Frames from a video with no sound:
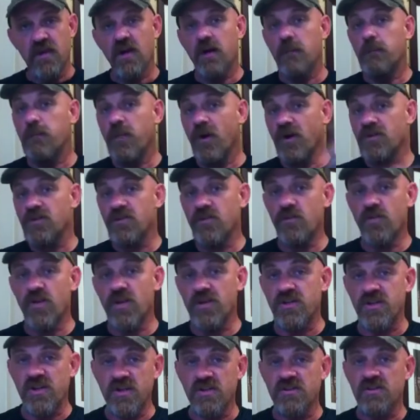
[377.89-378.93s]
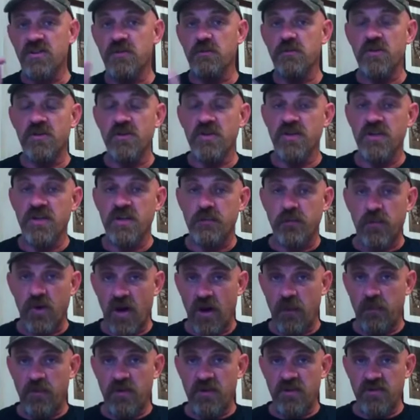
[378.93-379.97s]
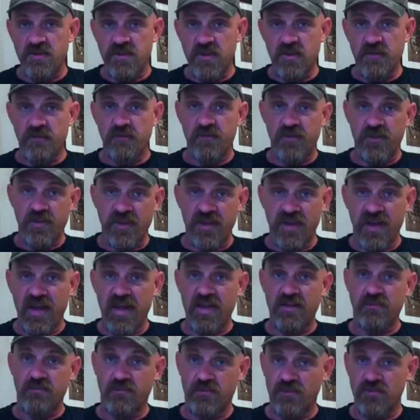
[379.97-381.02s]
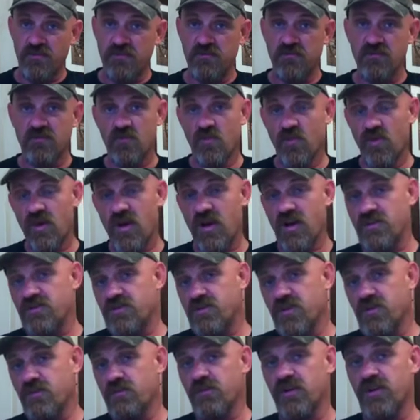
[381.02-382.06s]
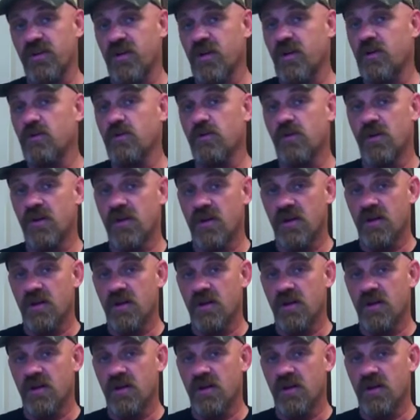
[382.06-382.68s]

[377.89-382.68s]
a bunch of which is community property stuff for the classroom where our children go.